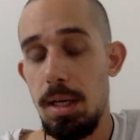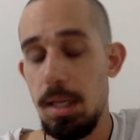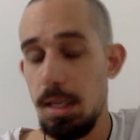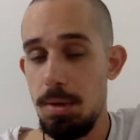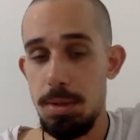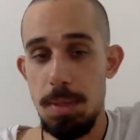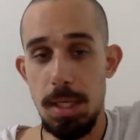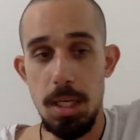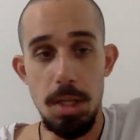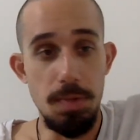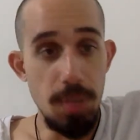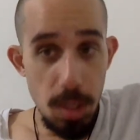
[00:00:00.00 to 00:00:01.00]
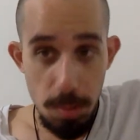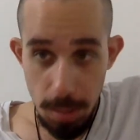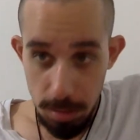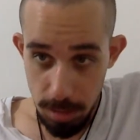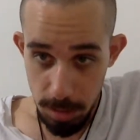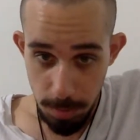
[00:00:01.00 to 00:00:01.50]
and I can always make another
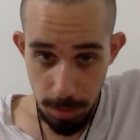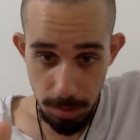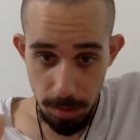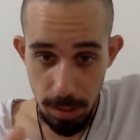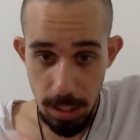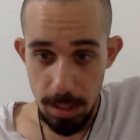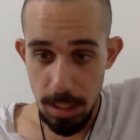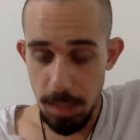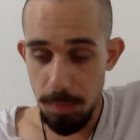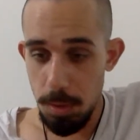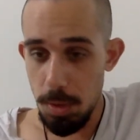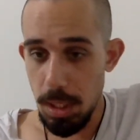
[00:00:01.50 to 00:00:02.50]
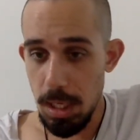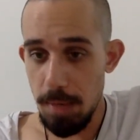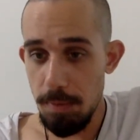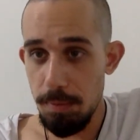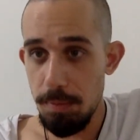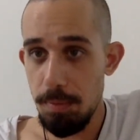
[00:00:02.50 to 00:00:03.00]
video about this. But again, thank you for tuning
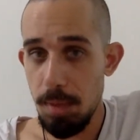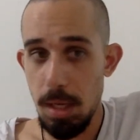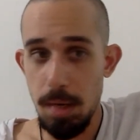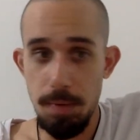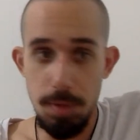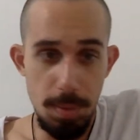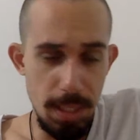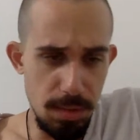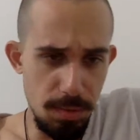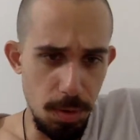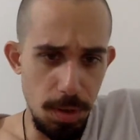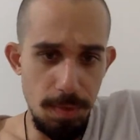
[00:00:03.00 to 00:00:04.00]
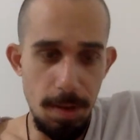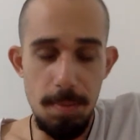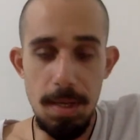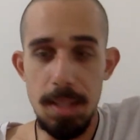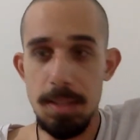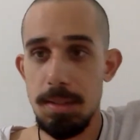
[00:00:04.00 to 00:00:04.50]
in for the past
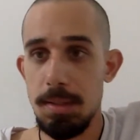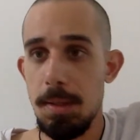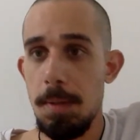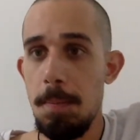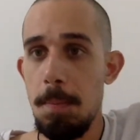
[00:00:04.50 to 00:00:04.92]
45 minutes.